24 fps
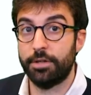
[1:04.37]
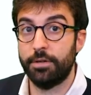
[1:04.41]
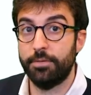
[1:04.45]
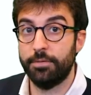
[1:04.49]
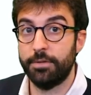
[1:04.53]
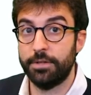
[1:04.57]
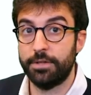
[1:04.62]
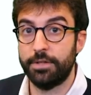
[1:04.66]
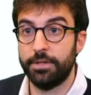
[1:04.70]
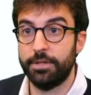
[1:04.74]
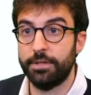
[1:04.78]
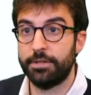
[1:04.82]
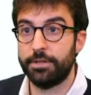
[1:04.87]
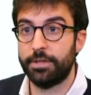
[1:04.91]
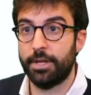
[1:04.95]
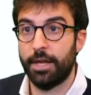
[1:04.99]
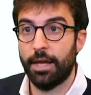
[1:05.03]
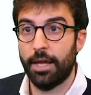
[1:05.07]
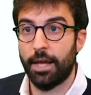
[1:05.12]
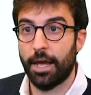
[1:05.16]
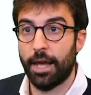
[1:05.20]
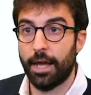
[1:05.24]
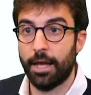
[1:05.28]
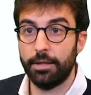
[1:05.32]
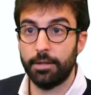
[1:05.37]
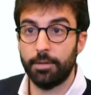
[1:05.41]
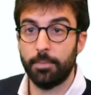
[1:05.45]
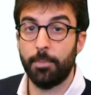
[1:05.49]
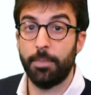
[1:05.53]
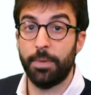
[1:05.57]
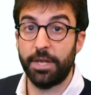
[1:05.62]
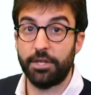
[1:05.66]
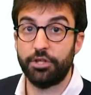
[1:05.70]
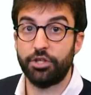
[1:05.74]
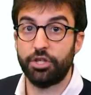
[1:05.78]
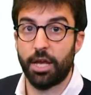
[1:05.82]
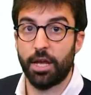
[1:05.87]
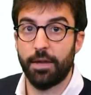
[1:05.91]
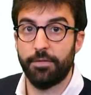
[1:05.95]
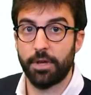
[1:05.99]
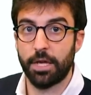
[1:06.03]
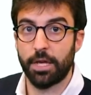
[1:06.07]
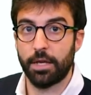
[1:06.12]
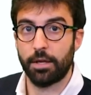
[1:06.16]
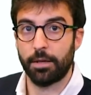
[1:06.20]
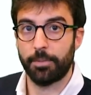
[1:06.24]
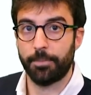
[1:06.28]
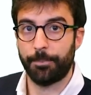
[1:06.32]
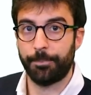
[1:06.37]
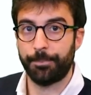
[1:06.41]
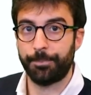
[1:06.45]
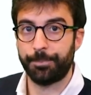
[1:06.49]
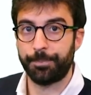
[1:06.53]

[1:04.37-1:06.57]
services, and peak shaving.